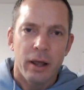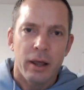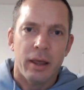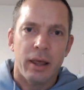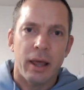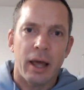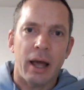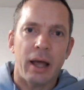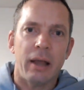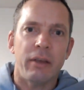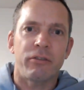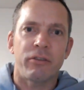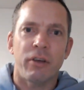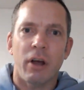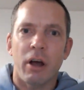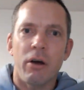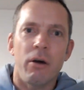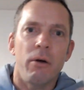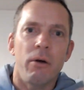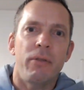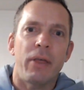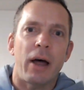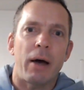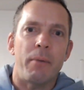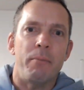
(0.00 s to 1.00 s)
Yeah,
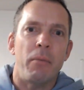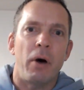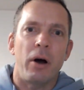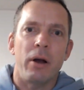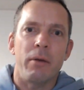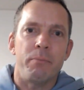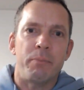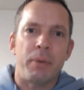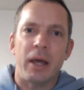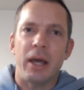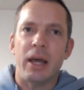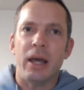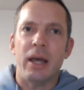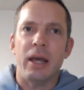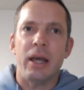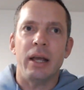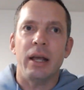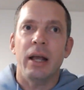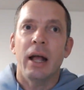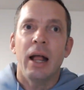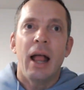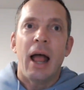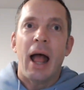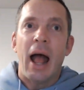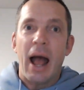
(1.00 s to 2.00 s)
so that might
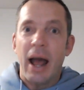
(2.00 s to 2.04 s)
be